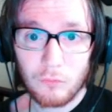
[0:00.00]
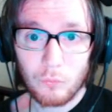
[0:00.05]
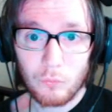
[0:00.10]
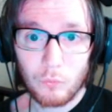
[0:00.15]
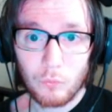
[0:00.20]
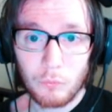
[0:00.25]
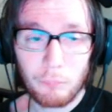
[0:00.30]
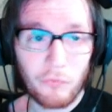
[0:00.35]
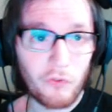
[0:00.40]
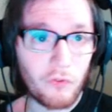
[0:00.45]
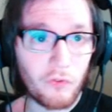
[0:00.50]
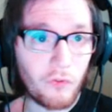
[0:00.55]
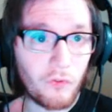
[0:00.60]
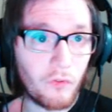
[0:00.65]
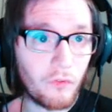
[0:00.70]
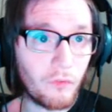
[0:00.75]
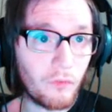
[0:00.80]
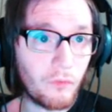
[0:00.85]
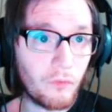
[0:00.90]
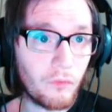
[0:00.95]
Oops,
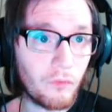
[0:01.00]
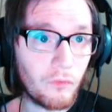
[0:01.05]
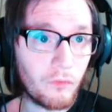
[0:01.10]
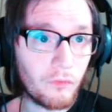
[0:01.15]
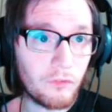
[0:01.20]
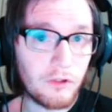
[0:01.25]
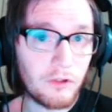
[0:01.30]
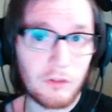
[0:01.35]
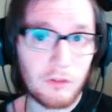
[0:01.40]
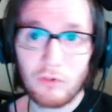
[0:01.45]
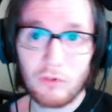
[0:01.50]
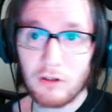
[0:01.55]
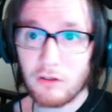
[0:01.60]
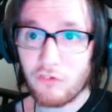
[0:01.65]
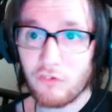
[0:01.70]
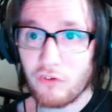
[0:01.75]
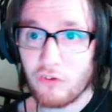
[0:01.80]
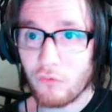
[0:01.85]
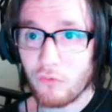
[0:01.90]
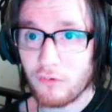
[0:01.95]

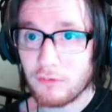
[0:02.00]
realize that was